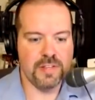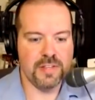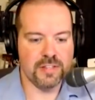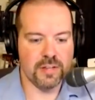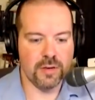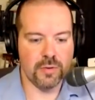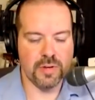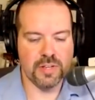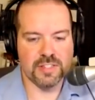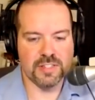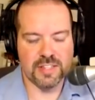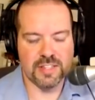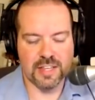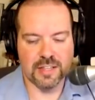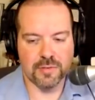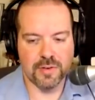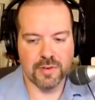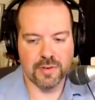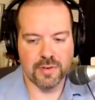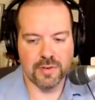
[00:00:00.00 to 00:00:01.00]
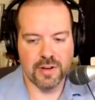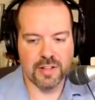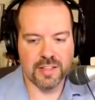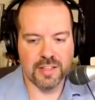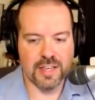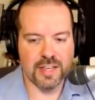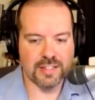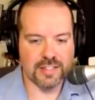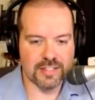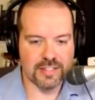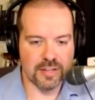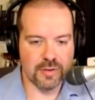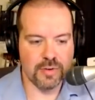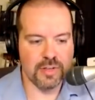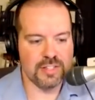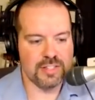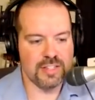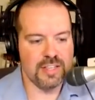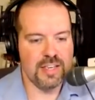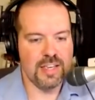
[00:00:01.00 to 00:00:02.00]
He's always saying the right things. He's
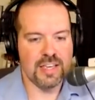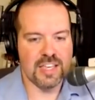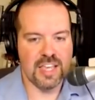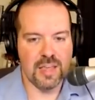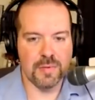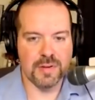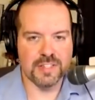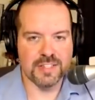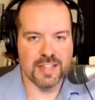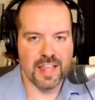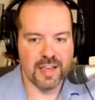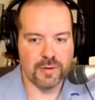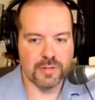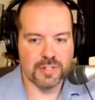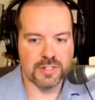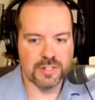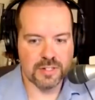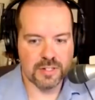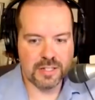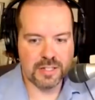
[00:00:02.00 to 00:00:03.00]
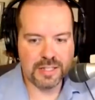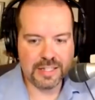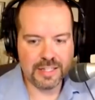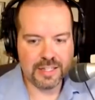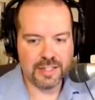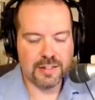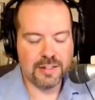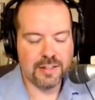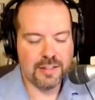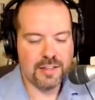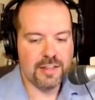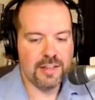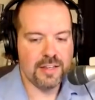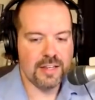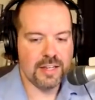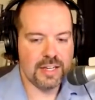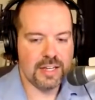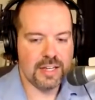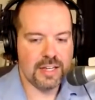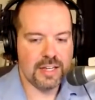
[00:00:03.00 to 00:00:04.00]
always keeping his language clean.
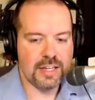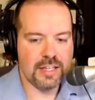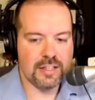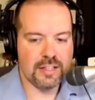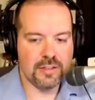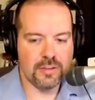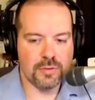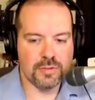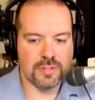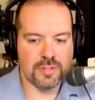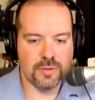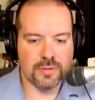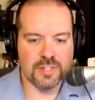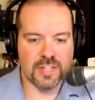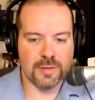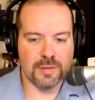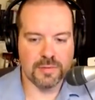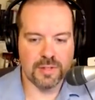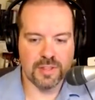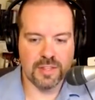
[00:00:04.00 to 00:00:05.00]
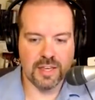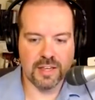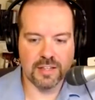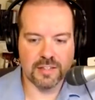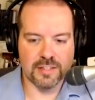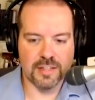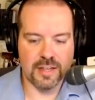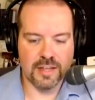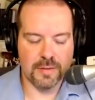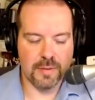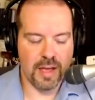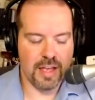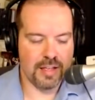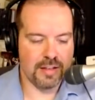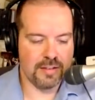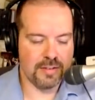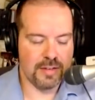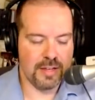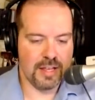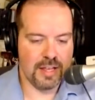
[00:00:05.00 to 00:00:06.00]
Those types of things. So I
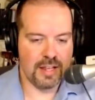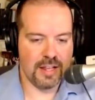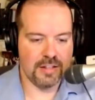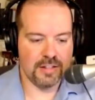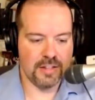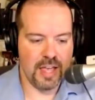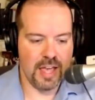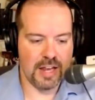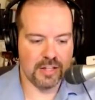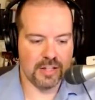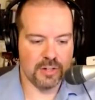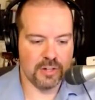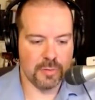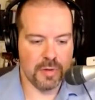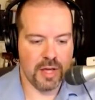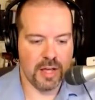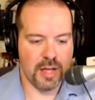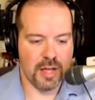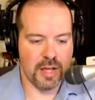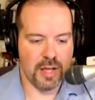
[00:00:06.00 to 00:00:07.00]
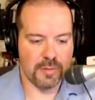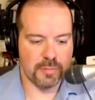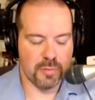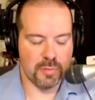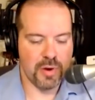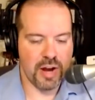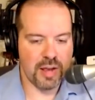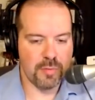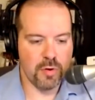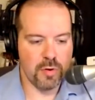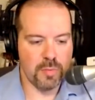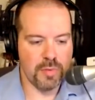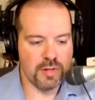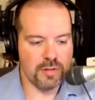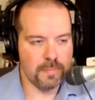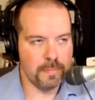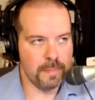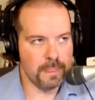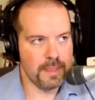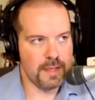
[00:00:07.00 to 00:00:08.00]
had a little humble brag moment
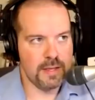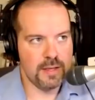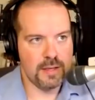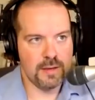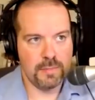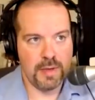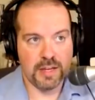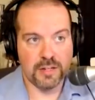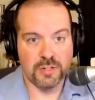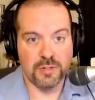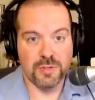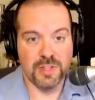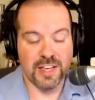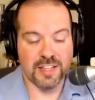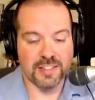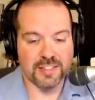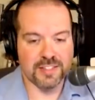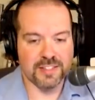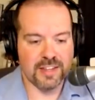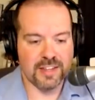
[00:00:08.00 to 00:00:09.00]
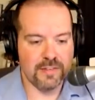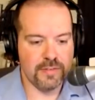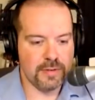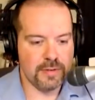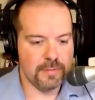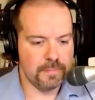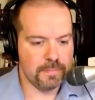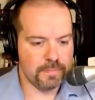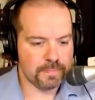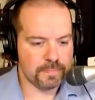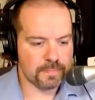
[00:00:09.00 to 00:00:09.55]
back in 2007.